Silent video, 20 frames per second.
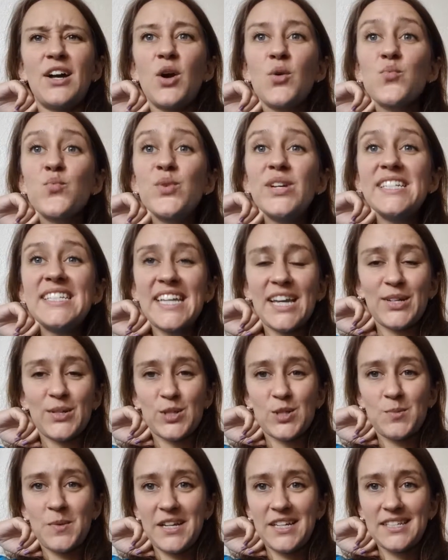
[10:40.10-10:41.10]
retail
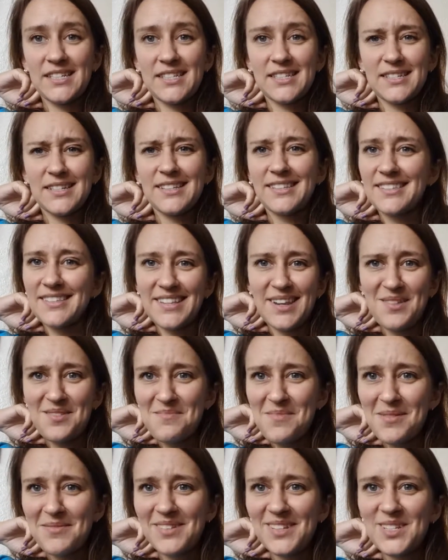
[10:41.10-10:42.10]
space. Now,
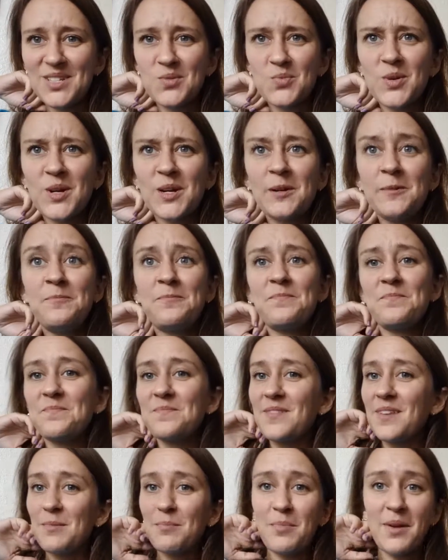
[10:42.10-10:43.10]
maybe this is weird,
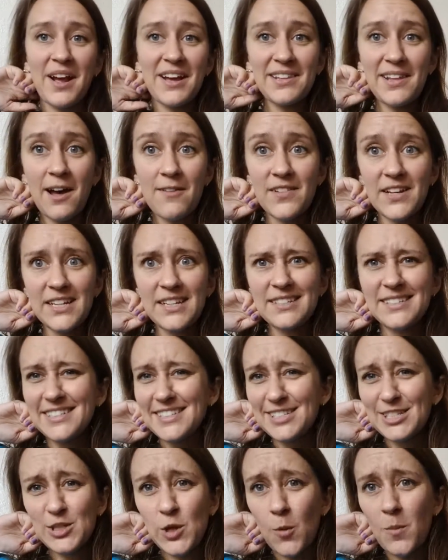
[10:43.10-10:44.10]
but I love it
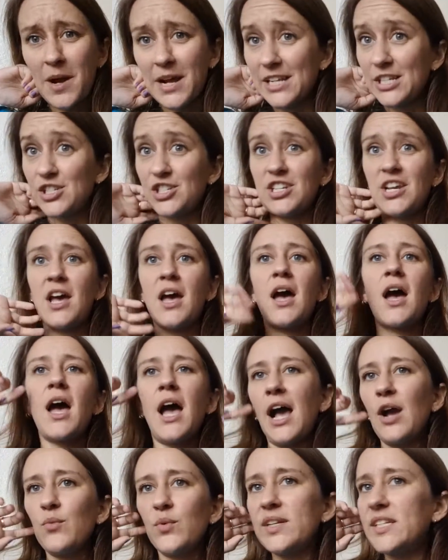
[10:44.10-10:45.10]
so much.
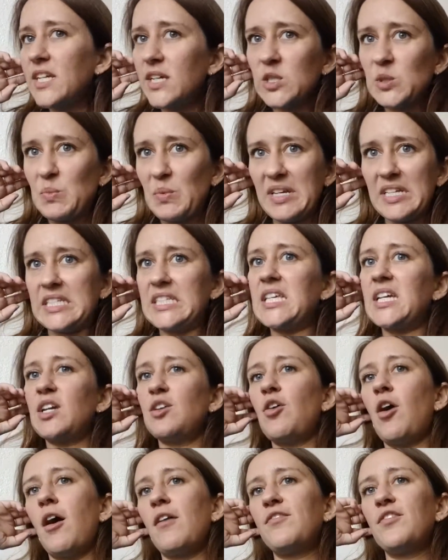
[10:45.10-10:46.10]
A retail space that can
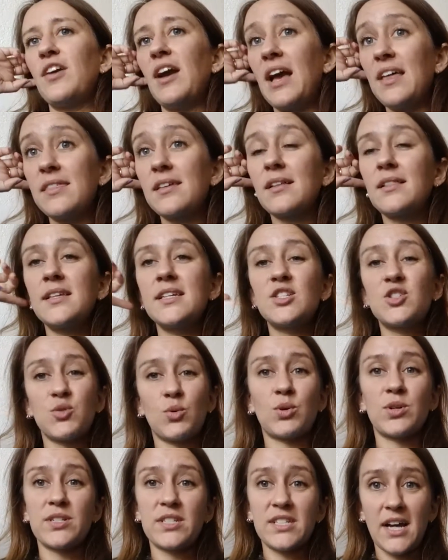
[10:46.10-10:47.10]
offer ethically
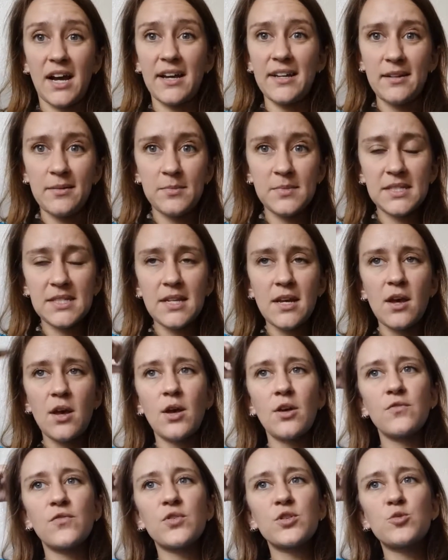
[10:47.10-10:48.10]
sourced items
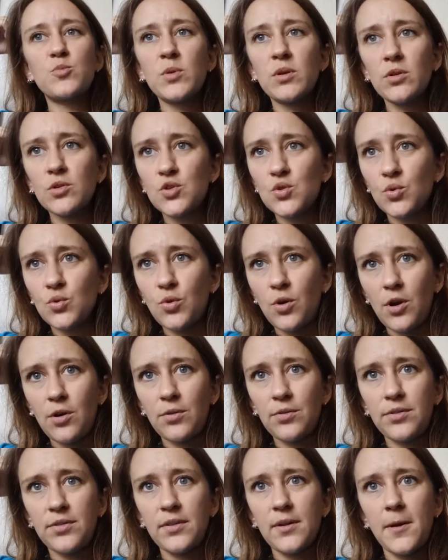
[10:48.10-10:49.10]
for spiritual
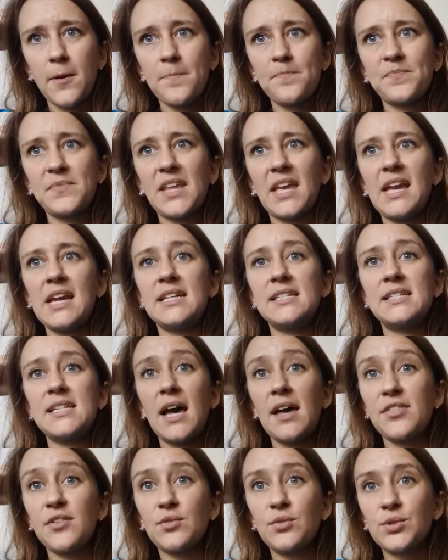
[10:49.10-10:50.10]
growth and
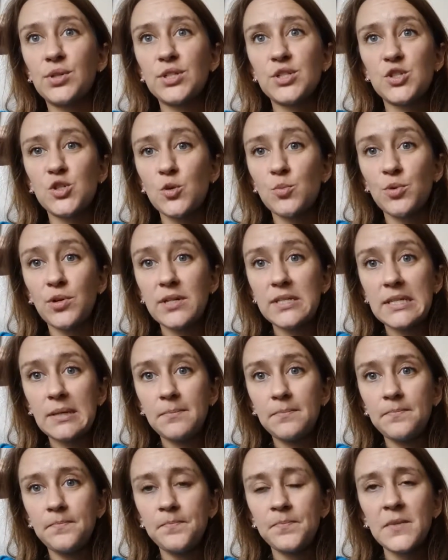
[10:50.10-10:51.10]
ethical
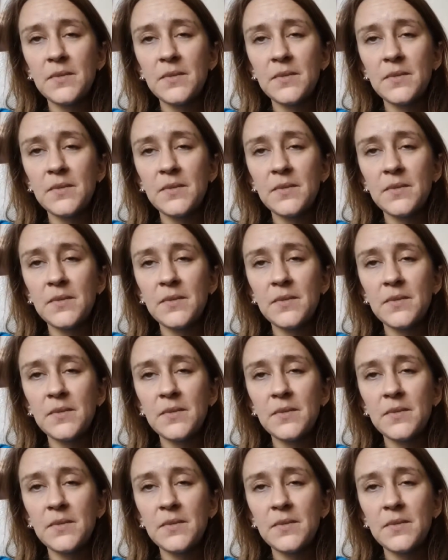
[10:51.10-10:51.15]
consumerism.